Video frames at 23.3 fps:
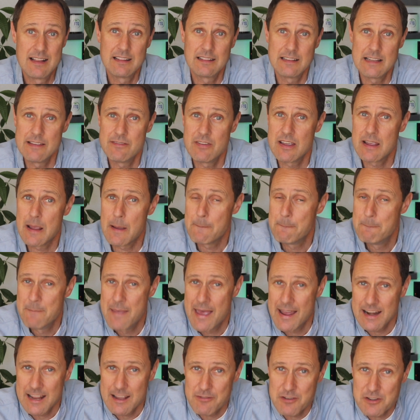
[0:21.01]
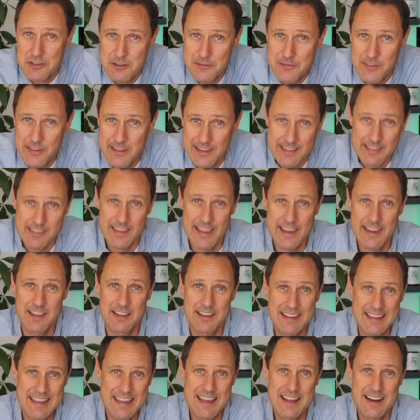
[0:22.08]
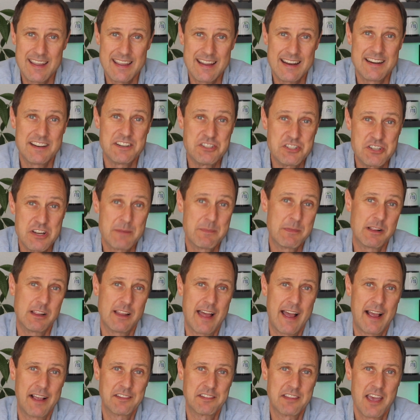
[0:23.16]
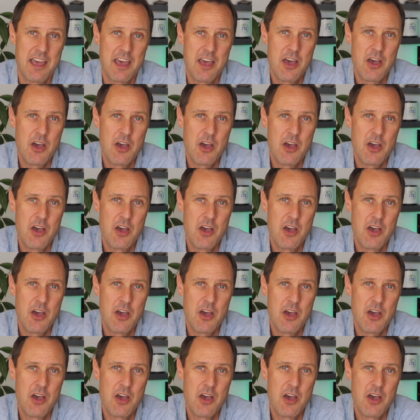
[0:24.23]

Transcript: leaving many of us feeling like a kid in gym class